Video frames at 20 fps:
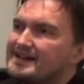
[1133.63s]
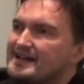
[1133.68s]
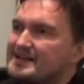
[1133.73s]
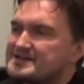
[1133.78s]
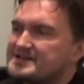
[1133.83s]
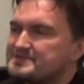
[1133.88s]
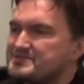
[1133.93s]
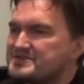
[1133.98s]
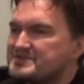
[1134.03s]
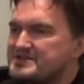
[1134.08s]
a
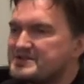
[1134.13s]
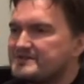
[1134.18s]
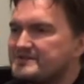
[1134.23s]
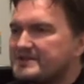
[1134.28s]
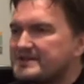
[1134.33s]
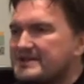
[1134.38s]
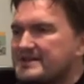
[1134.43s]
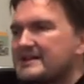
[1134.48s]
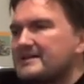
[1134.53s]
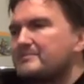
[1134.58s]

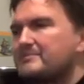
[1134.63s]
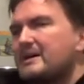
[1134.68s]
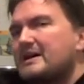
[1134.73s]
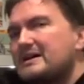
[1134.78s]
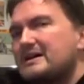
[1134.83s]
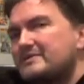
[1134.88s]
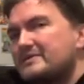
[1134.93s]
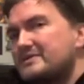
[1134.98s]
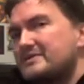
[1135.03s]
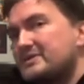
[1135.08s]
specific
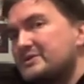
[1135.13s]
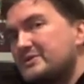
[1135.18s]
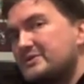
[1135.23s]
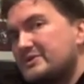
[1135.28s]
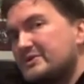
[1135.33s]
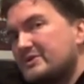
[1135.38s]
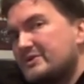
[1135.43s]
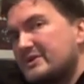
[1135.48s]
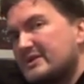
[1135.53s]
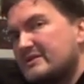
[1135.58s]
part of the New
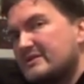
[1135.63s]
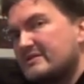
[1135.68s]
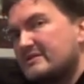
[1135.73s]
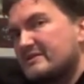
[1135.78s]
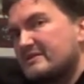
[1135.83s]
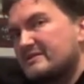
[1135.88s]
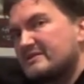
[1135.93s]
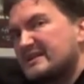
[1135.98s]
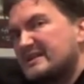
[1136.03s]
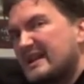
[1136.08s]
York
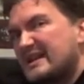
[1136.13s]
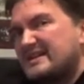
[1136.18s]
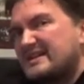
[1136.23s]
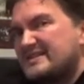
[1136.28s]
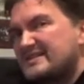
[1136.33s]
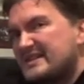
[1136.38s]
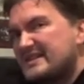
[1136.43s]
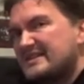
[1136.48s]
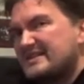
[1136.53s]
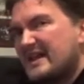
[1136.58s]
gay
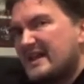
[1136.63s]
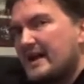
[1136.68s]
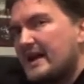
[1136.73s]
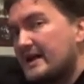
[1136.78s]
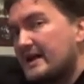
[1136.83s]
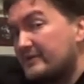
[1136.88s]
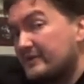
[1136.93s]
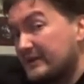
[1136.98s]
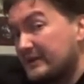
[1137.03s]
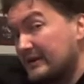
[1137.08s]
scene, the
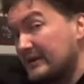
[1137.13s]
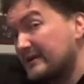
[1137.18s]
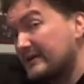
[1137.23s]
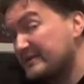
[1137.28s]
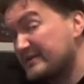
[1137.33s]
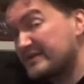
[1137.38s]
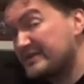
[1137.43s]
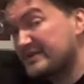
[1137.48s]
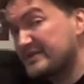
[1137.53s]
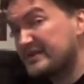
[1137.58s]
heavy
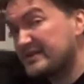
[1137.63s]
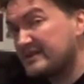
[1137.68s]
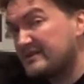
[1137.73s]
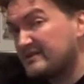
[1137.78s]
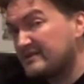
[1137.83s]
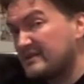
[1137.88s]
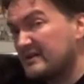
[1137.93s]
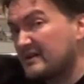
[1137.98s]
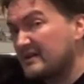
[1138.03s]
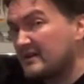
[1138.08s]
leather scene,
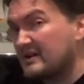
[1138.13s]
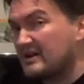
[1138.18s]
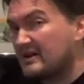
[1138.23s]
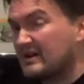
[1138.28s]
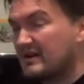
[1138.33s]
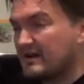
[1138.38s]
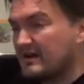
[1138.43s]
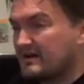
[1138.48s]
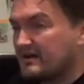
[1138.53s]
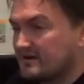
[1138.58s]

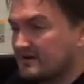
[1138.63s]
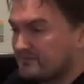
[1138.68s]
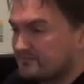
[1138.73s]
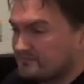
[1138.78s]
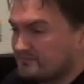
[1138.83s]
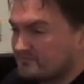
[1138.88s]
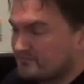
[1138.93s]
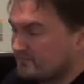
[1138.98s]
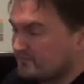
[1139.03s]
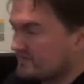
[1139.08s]

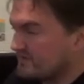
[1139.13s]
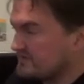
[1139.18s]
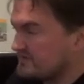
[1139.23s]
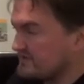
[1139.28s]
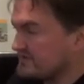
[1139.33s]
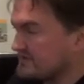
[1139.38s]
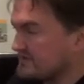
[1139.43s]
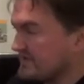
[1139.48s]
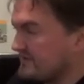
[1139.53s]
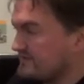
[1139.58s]
because
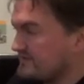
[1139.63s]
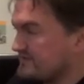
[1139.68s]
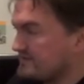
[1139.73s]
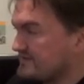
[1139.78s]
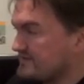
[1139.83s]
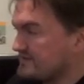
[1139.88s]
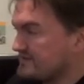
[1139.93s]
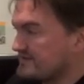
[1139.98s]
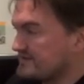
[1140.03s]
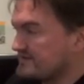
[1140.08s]
he's after
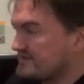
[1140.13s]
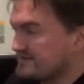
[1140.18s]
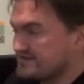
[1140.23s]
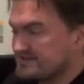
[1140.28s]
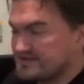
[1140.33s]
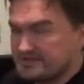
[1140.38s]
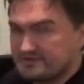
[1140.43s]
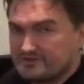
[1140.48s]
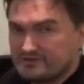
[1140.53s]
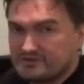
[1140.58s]
a
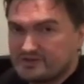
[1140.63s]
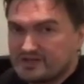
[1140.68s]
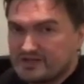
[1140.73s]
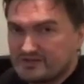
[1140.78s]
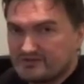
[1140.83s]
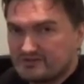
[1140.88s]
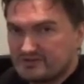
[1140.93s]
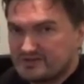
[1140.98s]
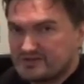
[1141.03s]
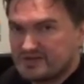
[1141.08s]
serial
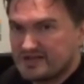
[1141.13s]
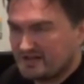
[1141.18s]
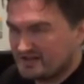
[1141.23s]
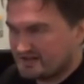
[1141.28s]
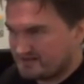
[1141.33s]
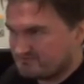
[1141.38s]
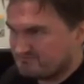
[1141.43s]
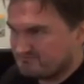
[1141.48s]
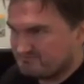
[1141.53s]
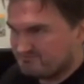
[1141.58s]
killer who's
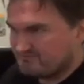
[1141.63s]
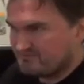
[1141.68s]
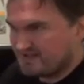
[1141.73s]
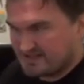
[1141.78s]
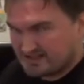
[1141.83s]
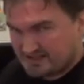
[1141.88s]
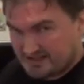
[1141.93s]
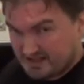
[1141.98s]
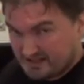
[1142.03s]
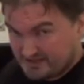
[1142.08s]
killing
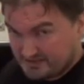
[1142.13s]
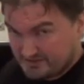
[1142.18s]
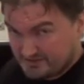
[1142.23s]
like gay